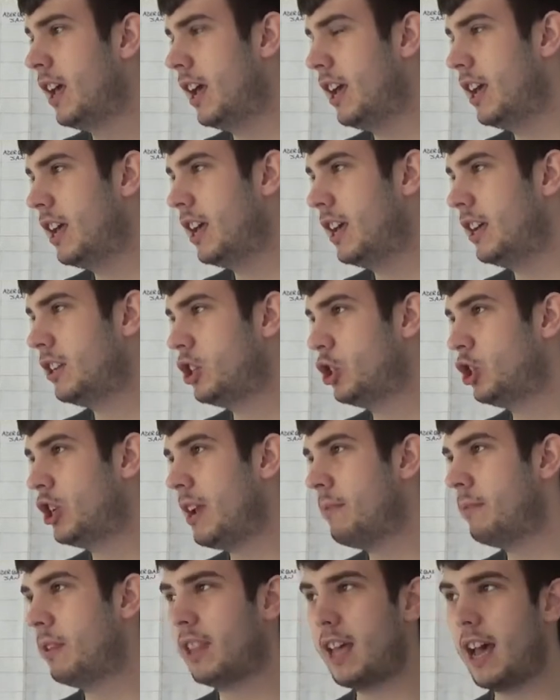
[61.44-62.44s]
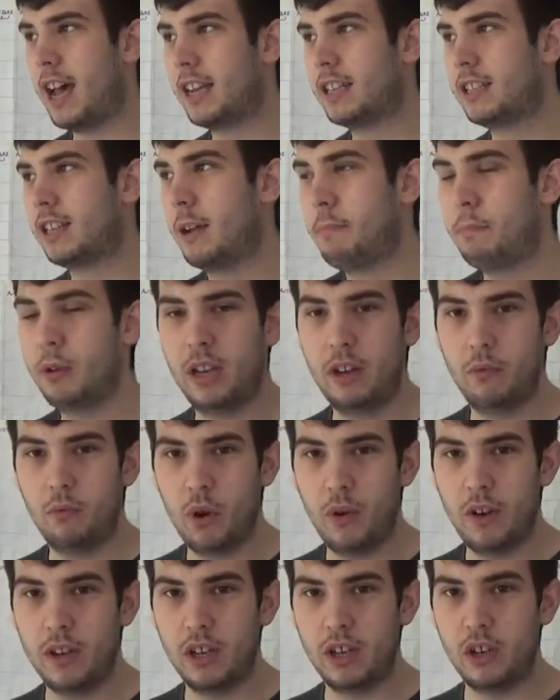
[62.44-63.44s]
Uh, it's a shame that that had to happen. It
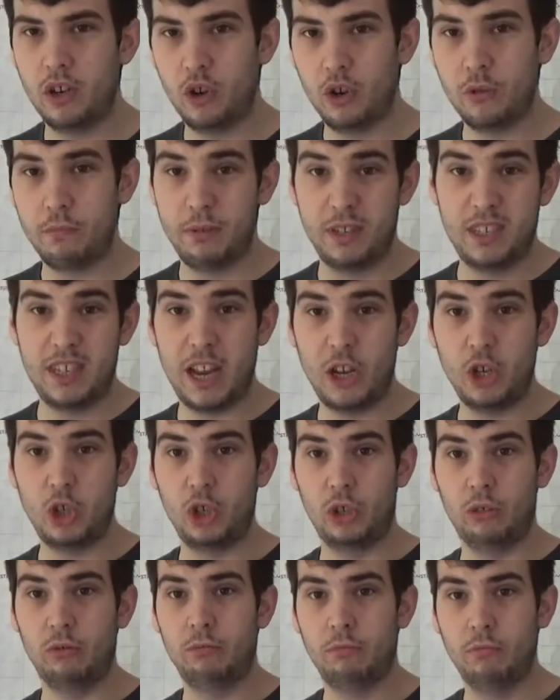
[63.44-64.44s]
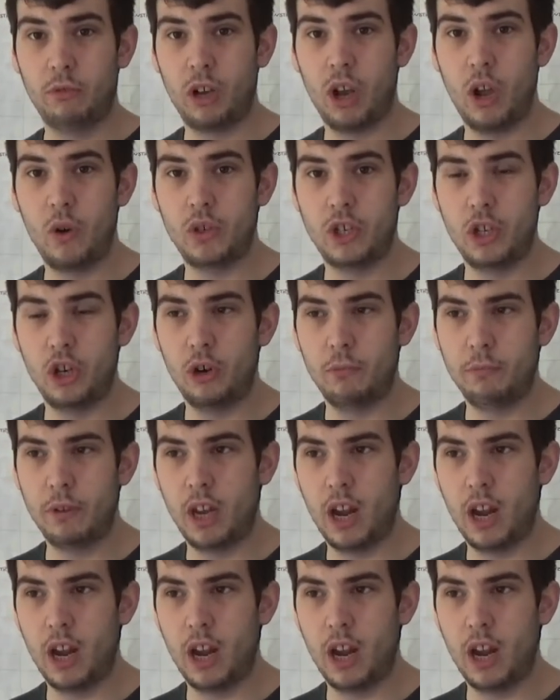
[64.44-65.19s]
ruined a good potential closing up.